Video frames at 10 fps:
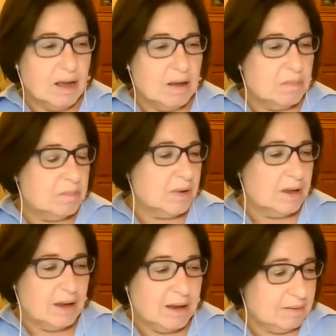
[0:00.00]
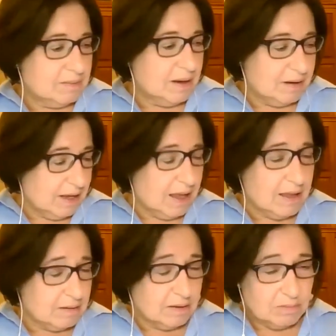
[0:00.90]
Um, I, I,
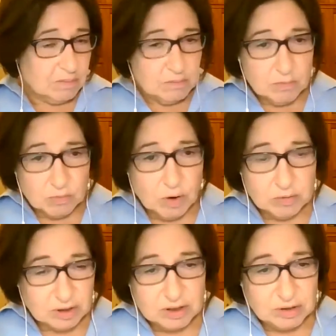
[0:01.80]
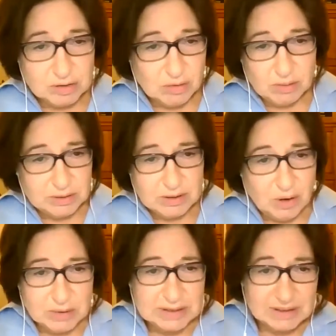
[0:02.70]
again, the road control is
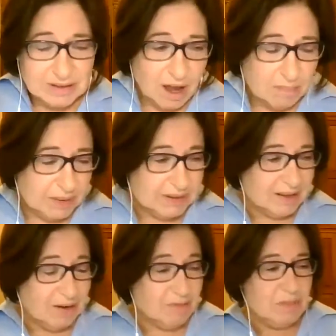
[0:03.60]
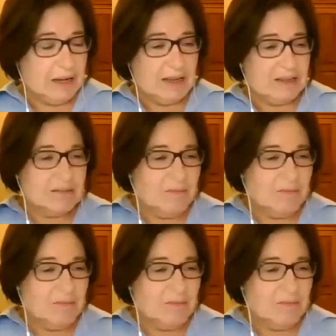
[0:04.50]
always a topic that everybody gets well, it's,